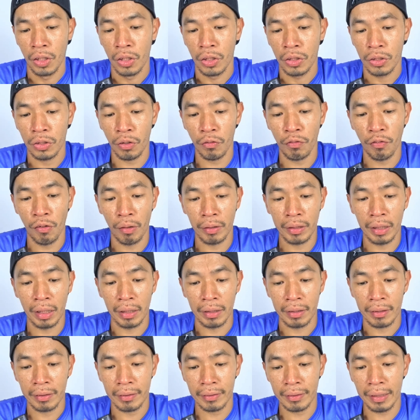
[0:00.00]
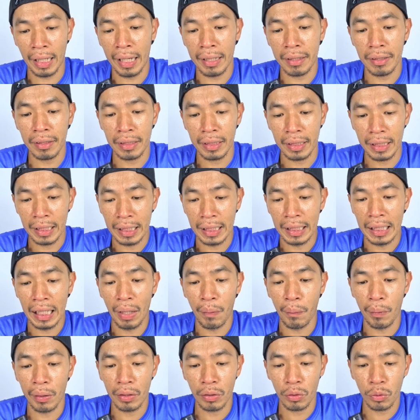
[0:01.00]
So for the 10,
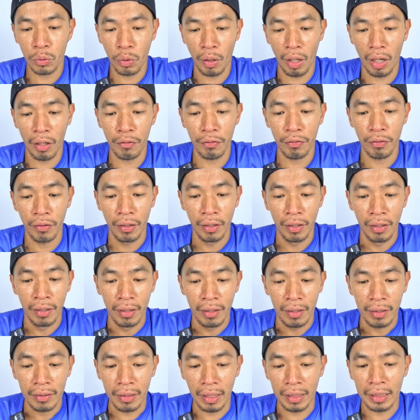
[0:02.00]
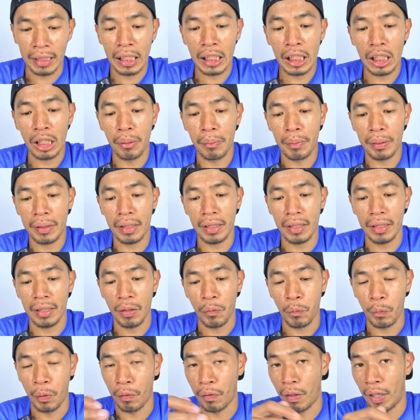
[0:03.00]
11, 12, 13 kilometer,
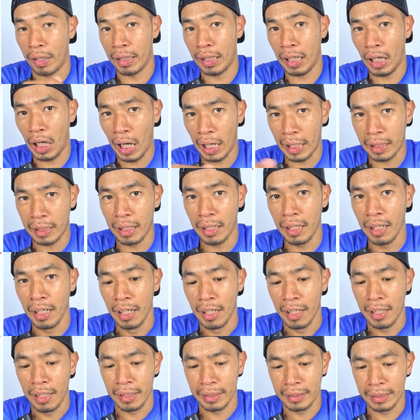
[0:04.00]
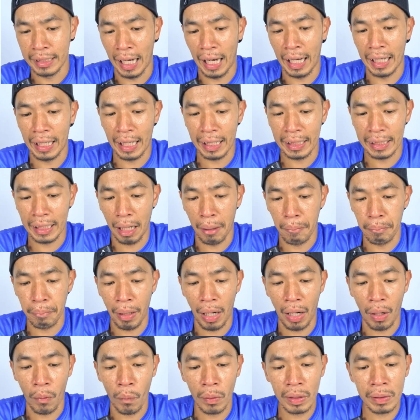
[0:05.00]
we're running at the Jalan
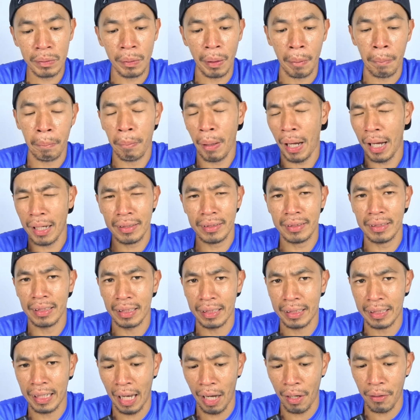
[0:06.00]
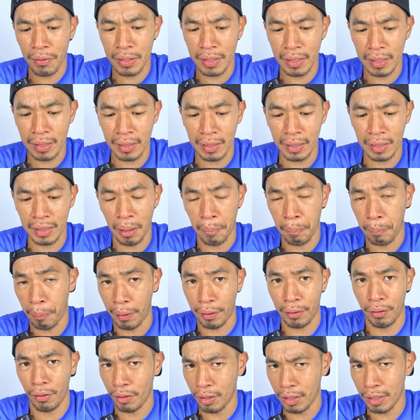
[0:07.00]
Ampang. Once we pass the KLCC, the
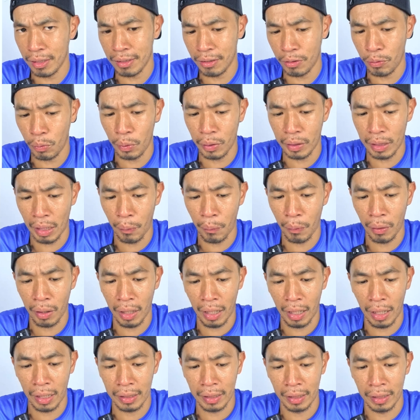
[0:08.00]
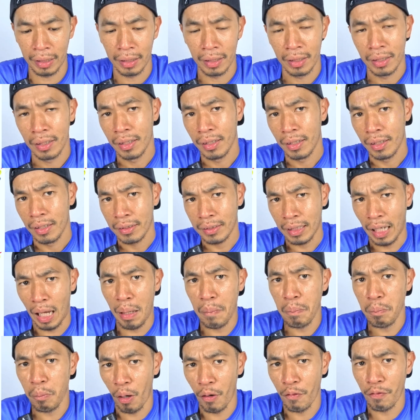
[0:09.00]
Petronas Twin Tower at the
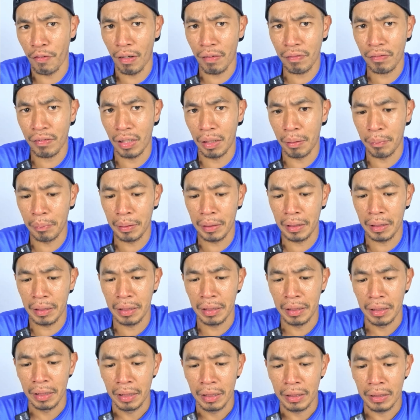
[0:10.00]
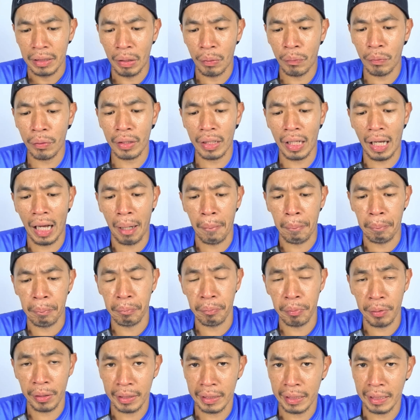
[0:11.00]
10.5 kilometer, the route are
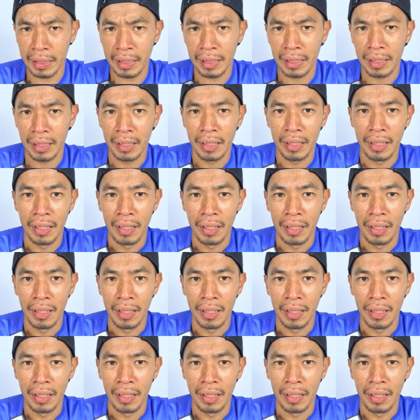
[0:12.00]
pretty